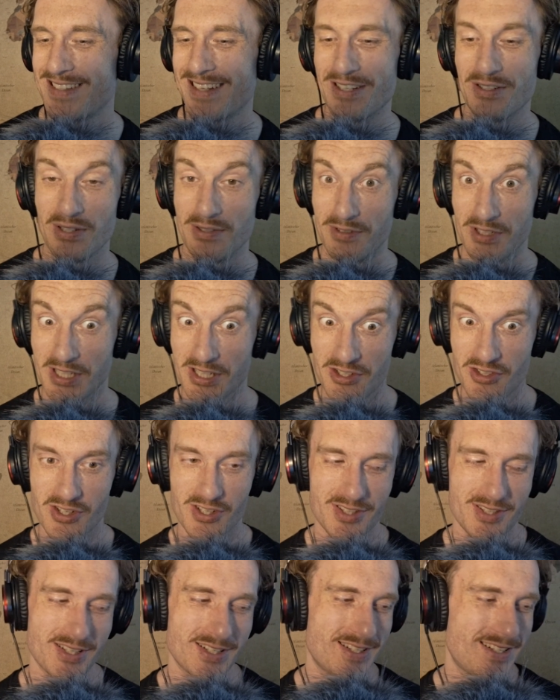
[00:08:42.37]
Are you even
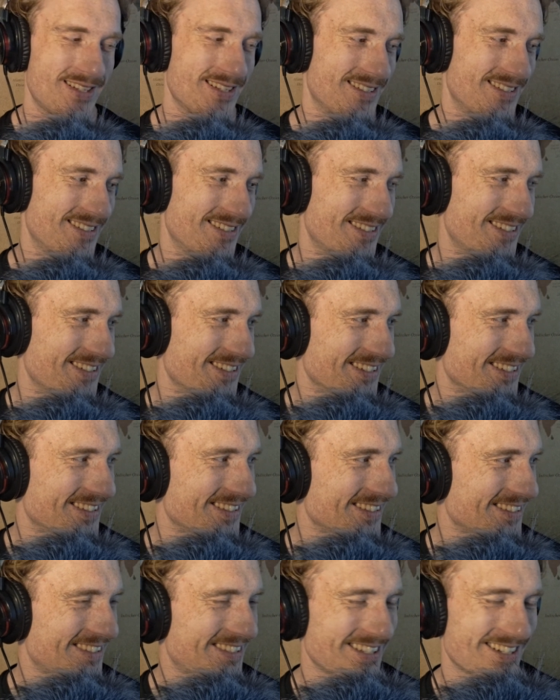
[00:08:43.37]
interested
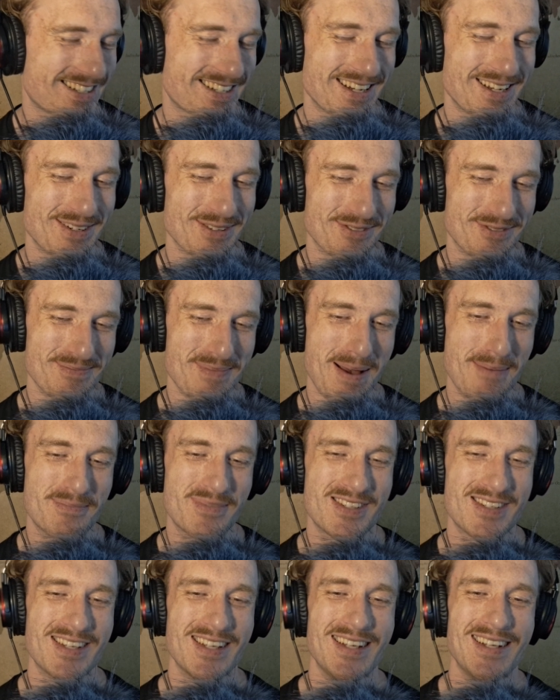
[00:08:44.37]
in such kind of
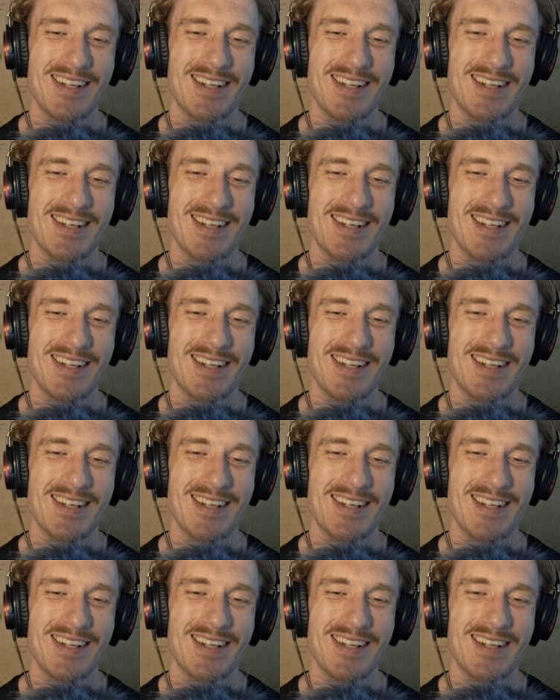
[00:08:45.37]
maps?